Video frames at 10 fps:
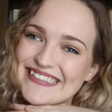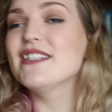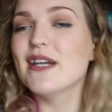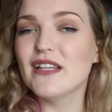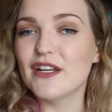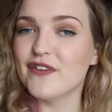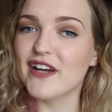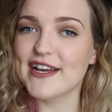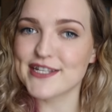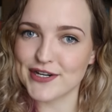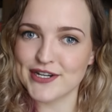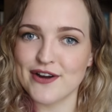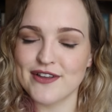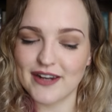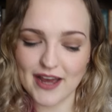So a lot of you guys already
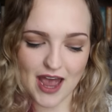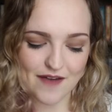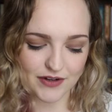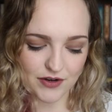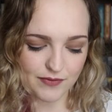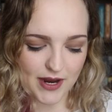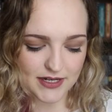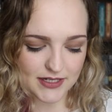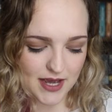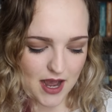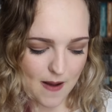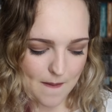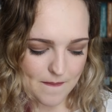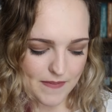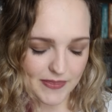know that I haven't read
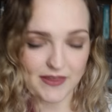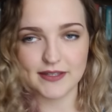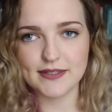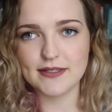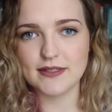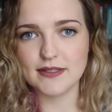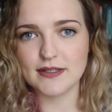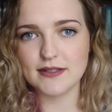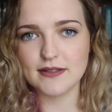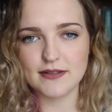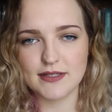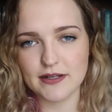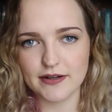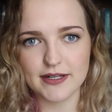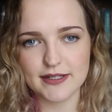um, this
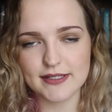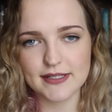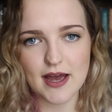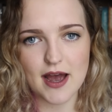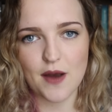series.